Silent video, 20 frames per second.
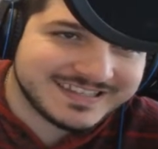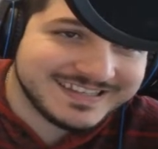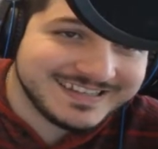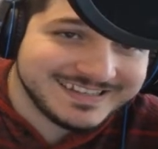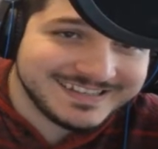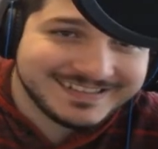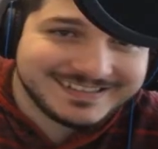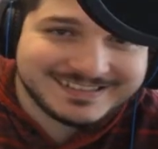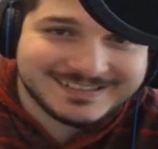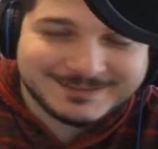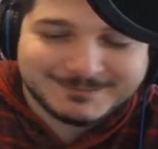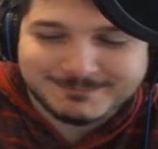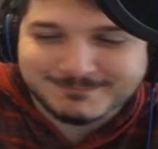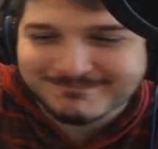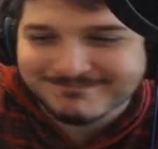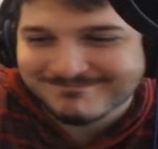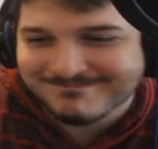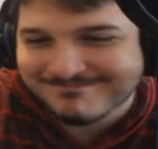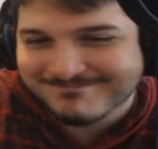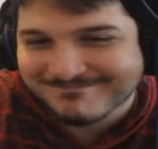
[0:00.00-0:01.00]
I don't know if we're
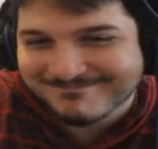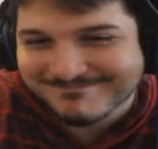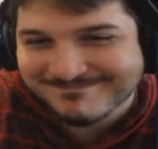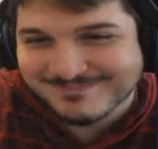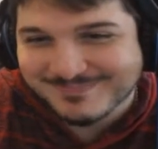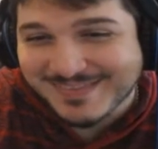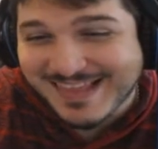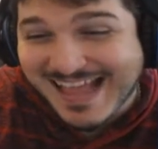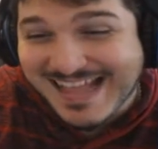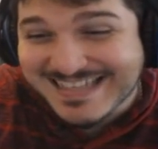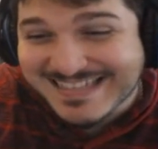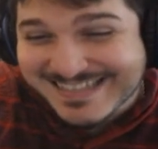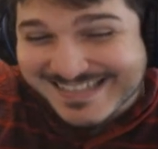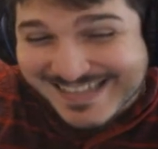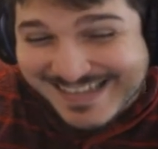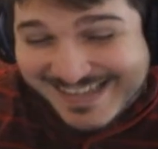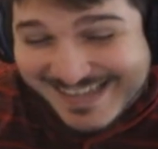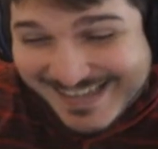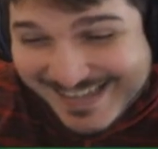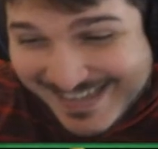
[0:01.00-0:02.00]
gonna see Dragon fight
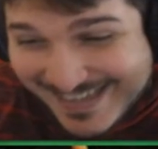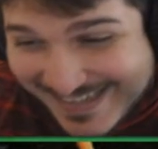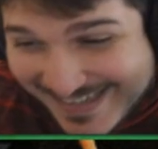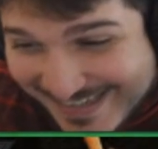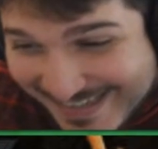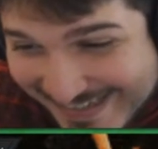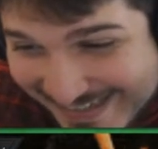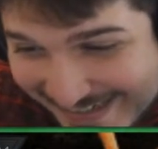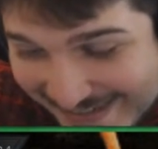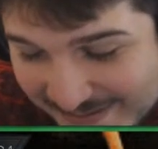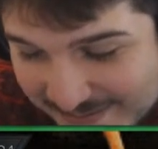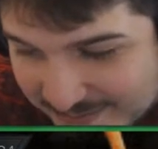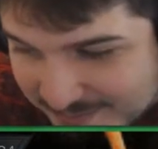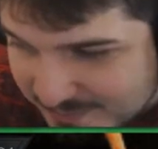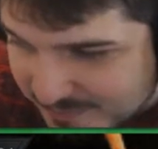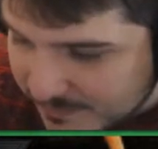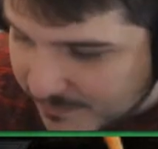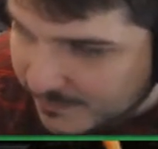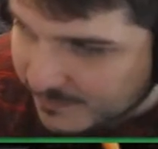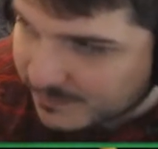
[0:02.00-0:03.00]
against Im
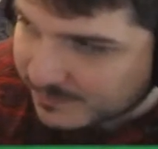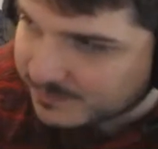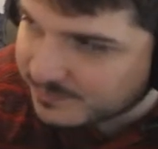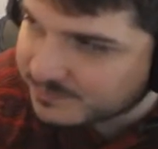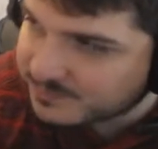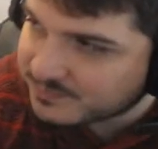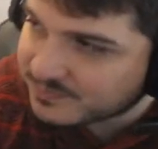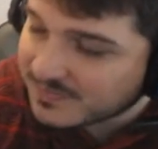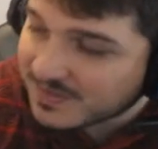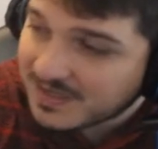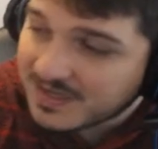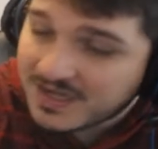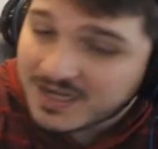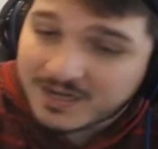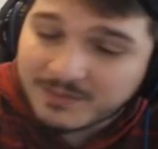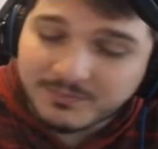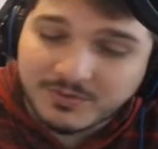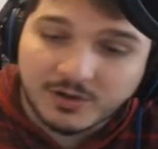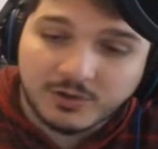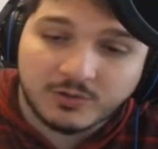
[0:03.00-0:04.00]
Sama. I don't know if we're gonna
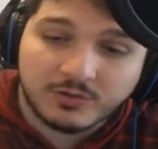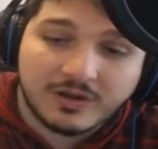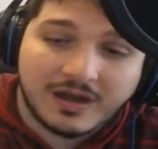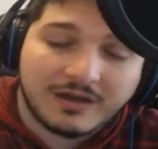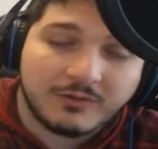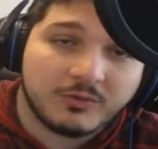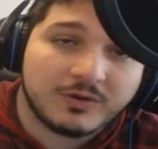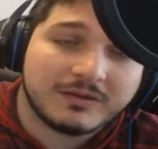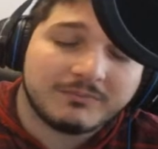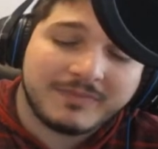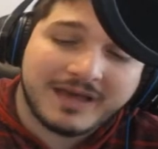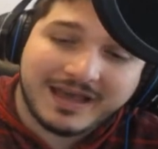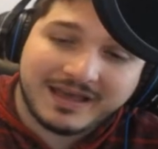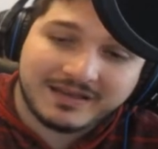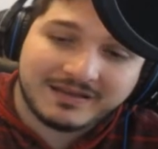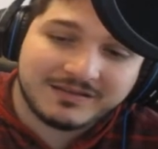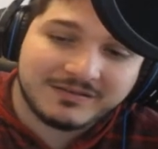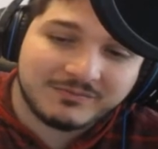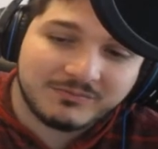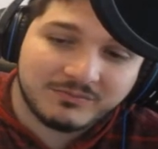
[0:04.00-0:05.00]
see that.
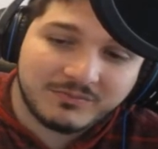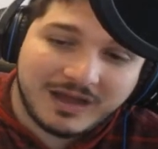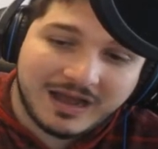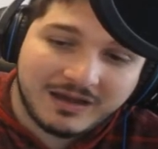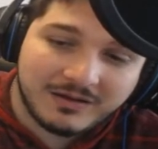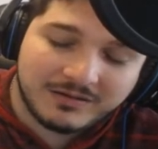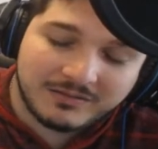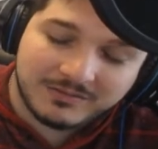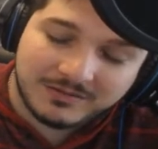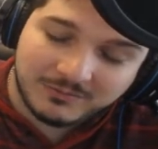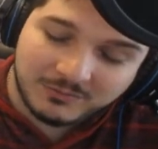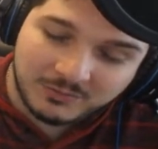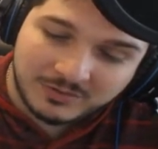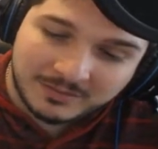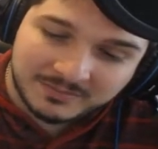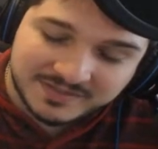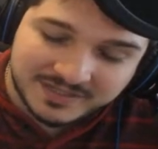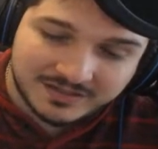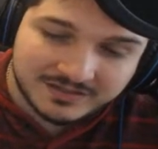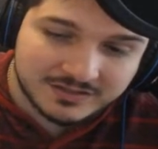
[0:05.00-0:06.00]
Matt?
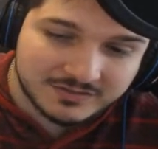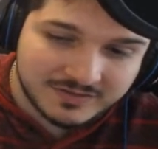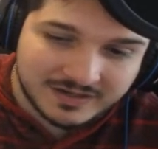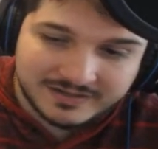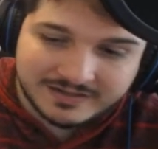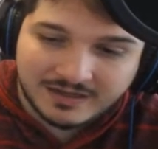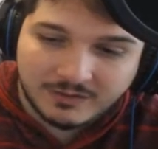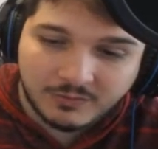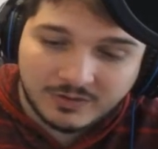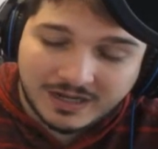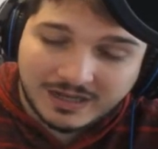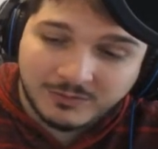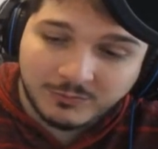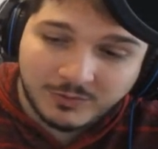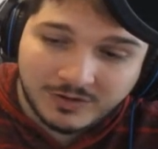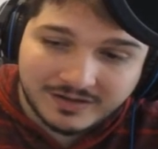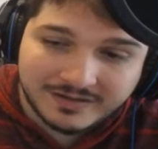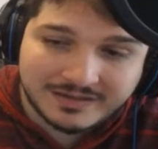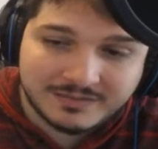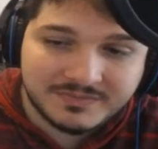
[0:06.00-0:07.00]
Well, I'm telling you right now, what I
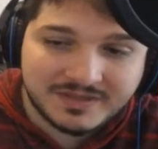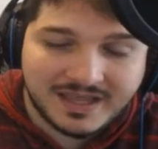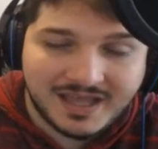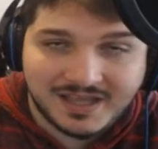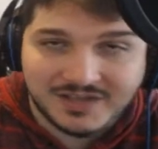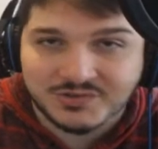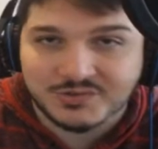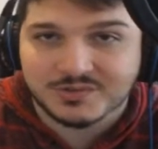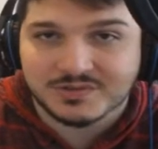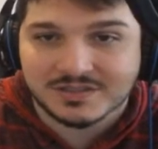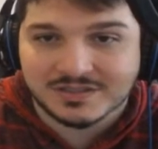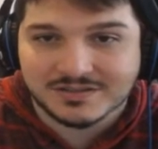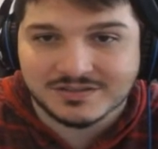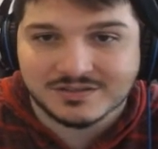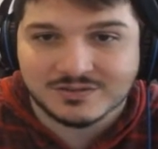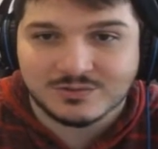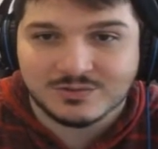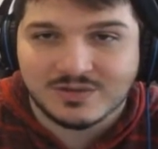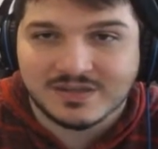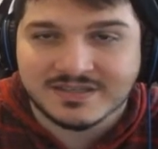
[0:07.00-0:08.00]
want him to actually
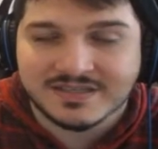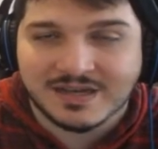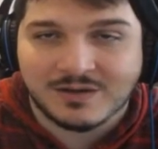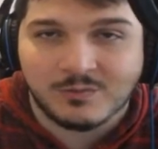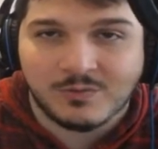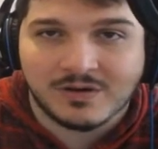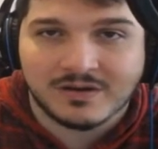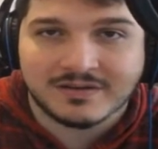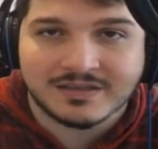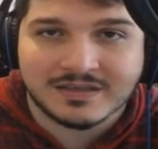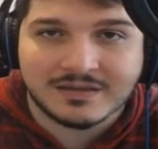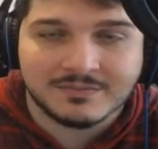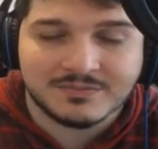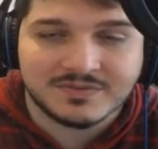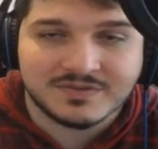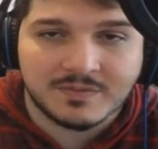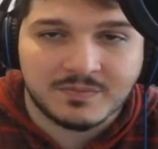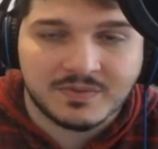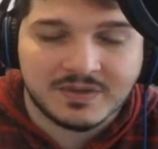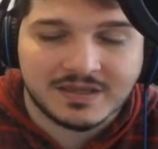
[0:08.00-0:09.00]
do is I want him
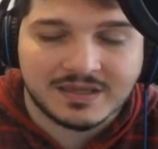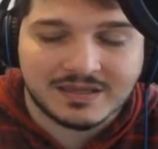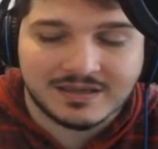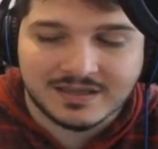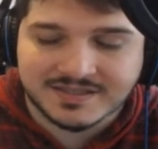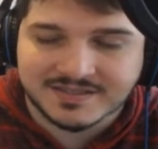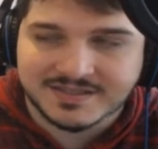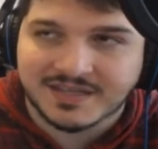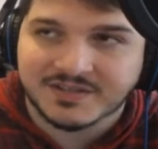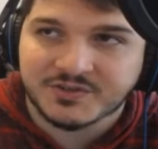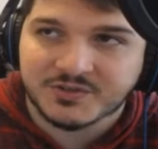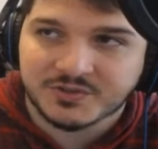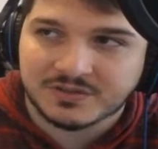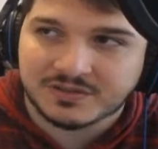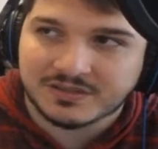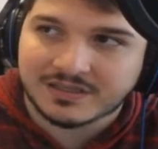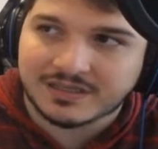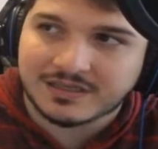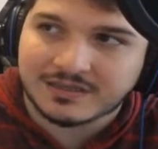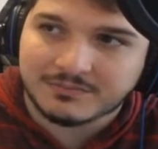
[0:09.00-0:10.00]
to be
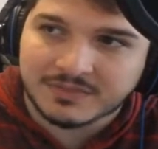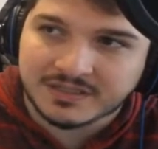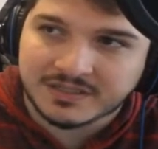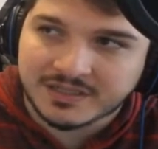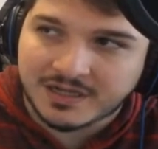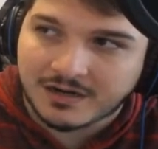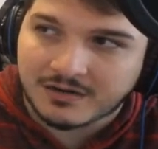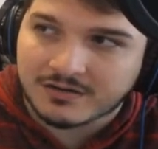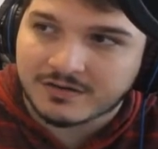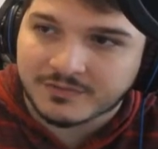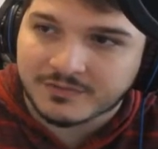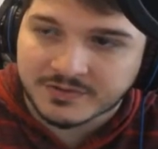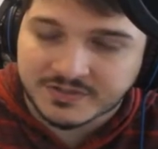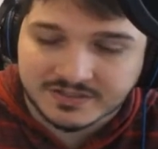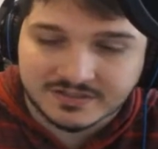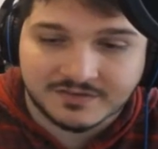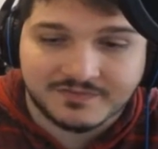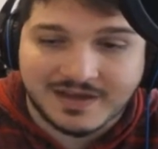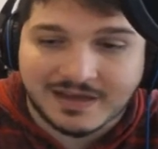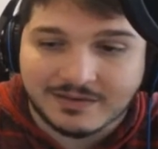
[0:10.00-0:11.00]
essentially Madara
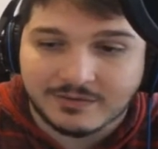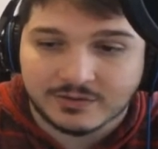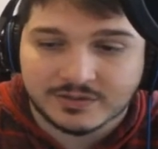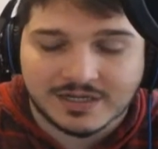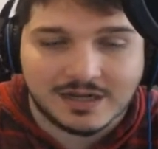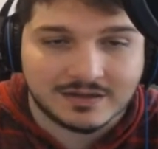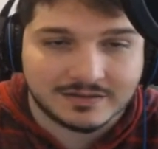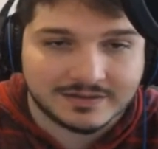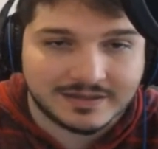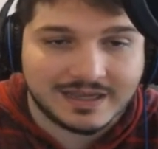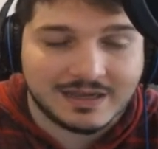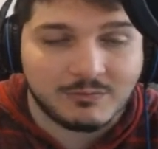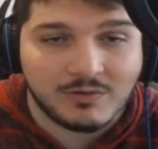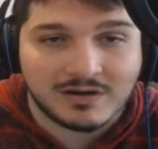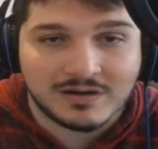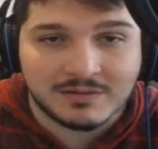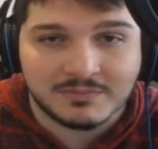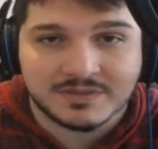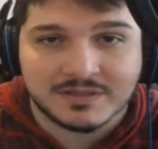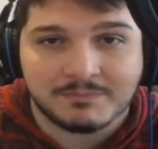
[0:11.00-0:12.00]
versus the Five Hokage. I
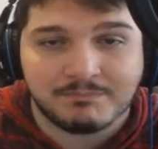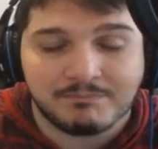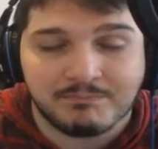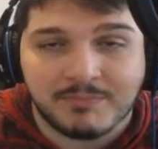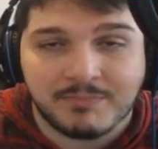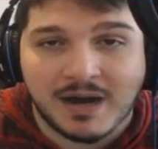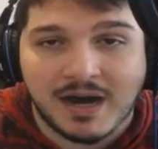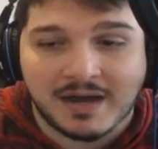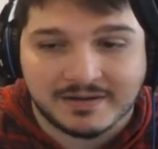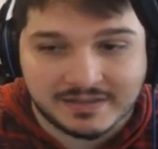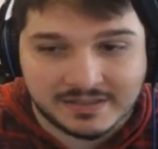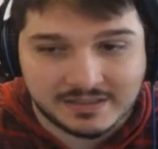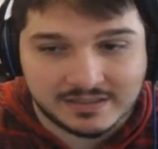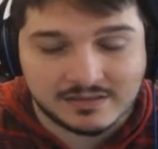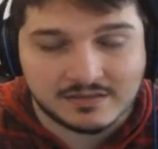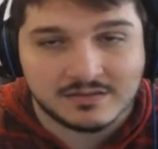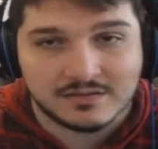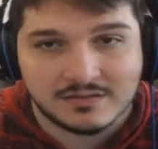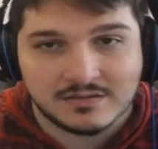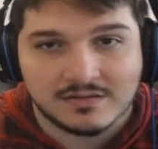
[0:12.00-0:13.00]
want him to body
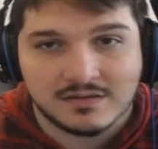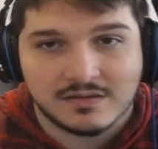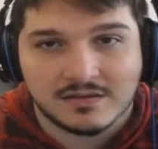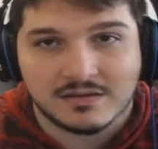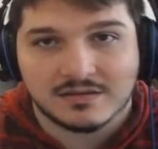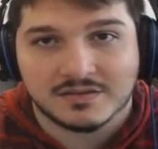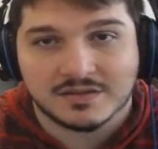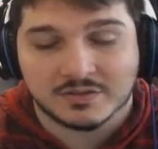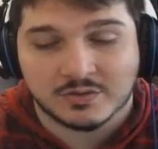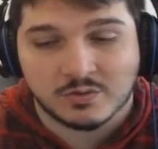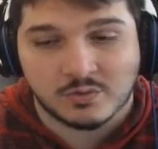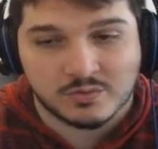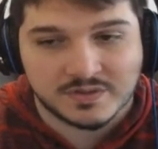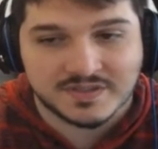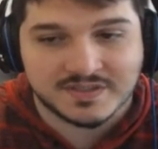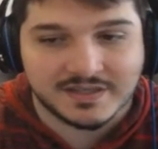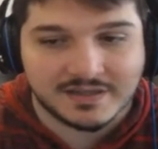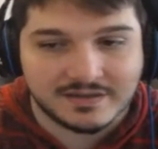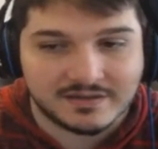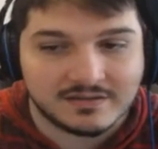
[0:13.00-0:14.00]
the
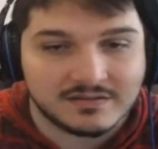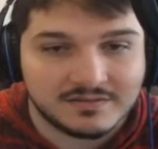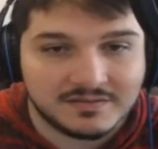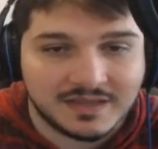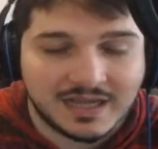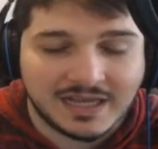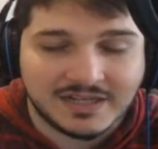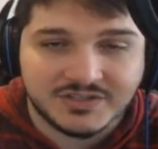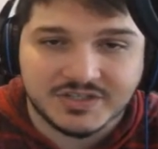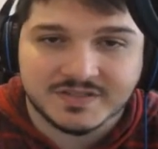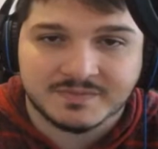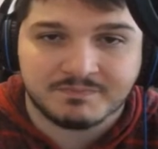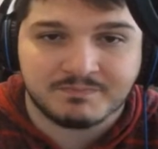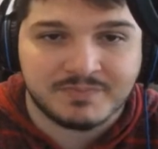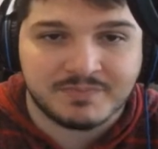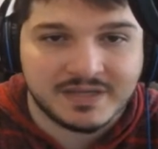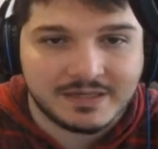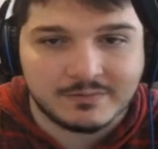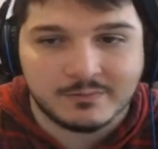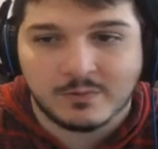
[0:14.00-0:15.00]
Gorosei, not just
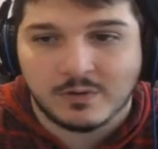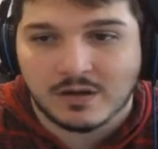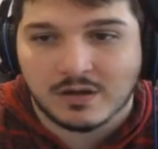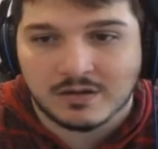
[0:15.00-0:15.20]
beat one.